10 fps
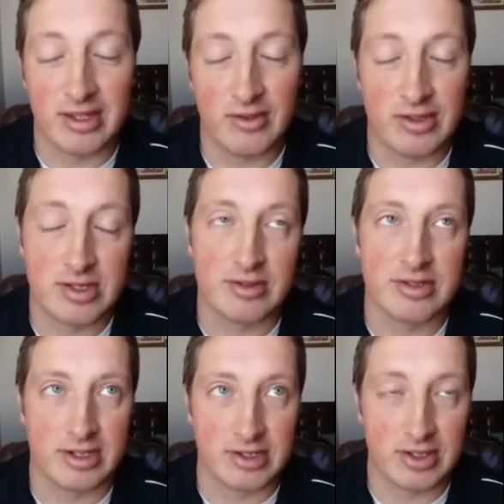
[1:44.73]

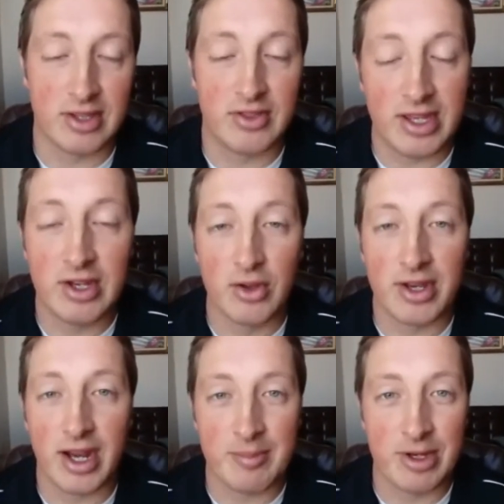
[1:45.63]
so that they know
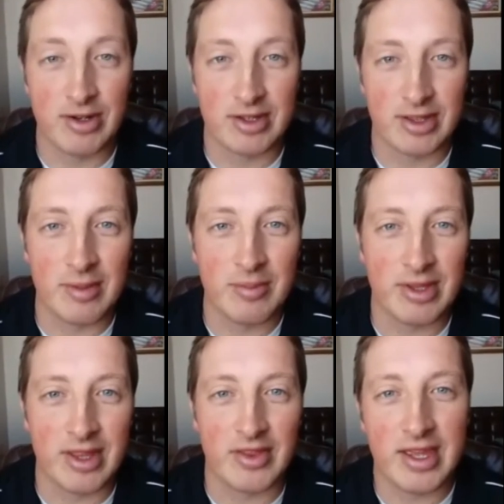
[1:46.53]
that I'm hearing them
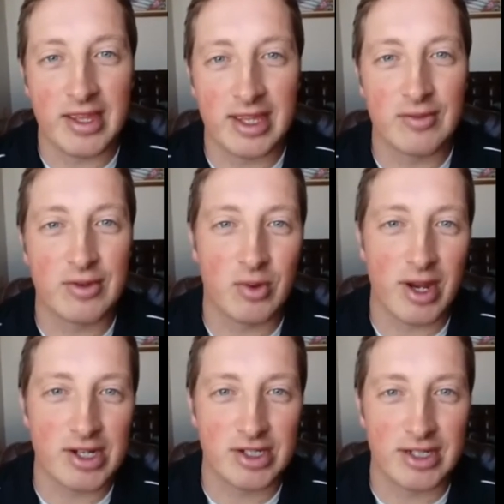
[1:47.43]
and that they can give
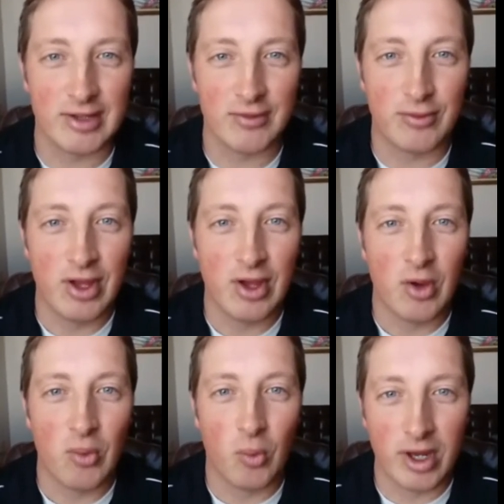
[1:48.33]
correction if
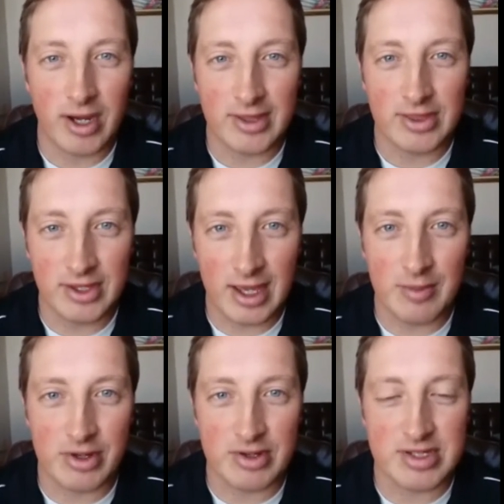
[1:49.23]
what I think
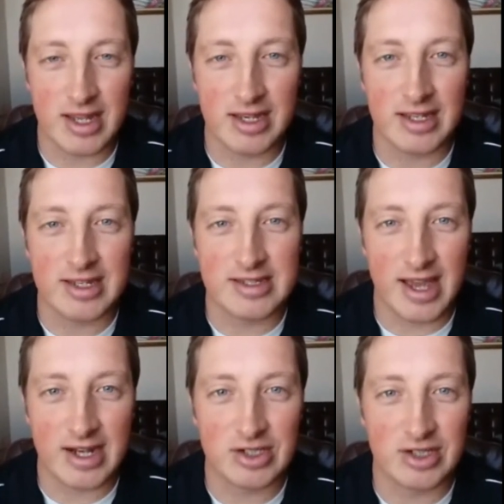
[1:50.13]
I'm understanding is
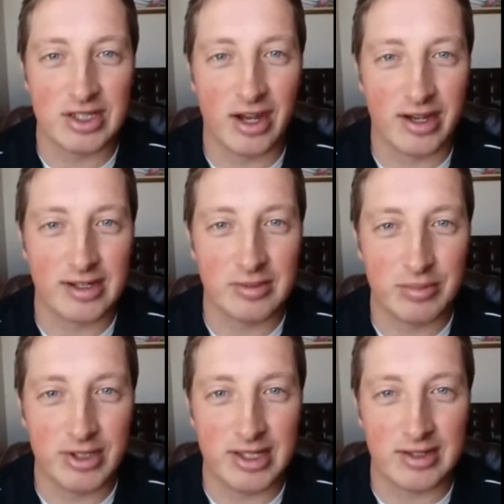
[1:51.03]
actually not
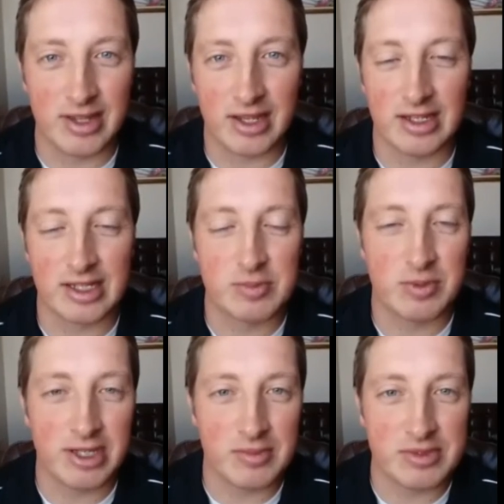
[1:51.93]
complete. They can
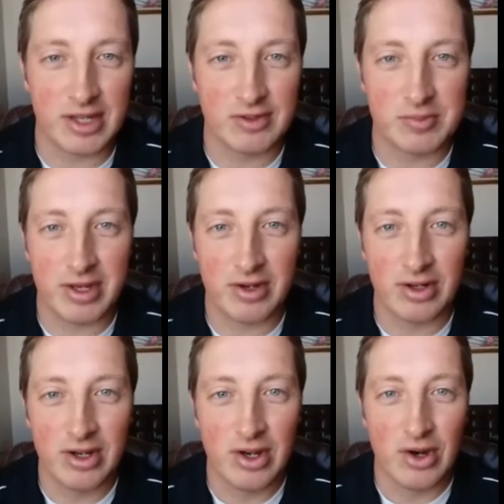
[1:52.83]
explain themselves
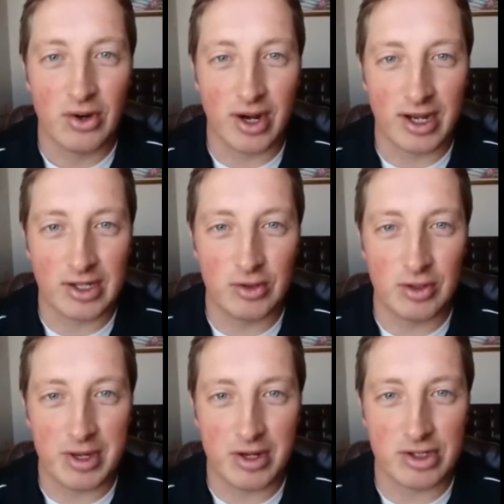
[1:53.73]
better, or I can do a
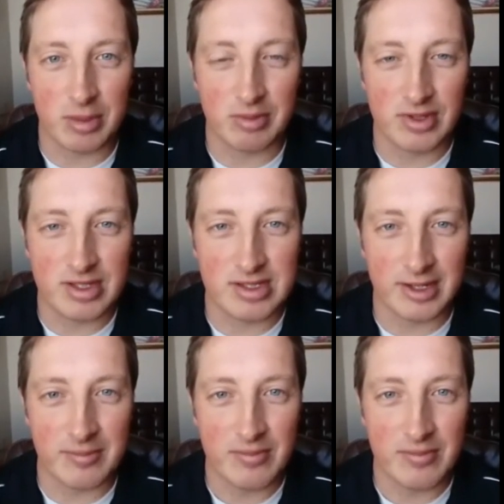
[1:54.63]
better job of listening.